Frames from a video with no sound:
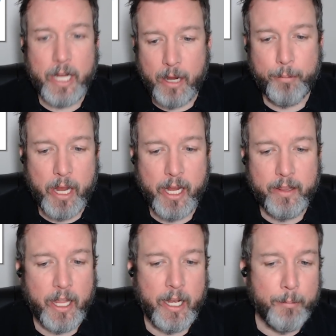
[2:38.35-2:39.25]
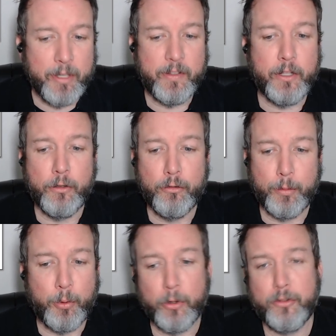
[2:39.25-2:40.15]
campaign that NBC News
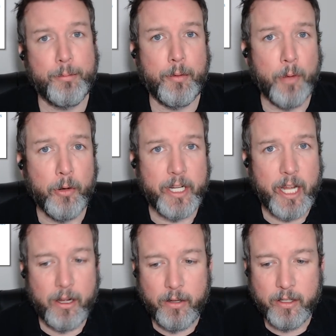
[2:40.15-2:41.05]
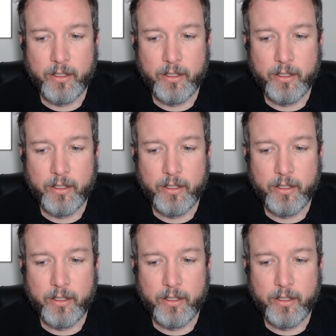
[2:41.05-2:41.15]
reporters are promoting now?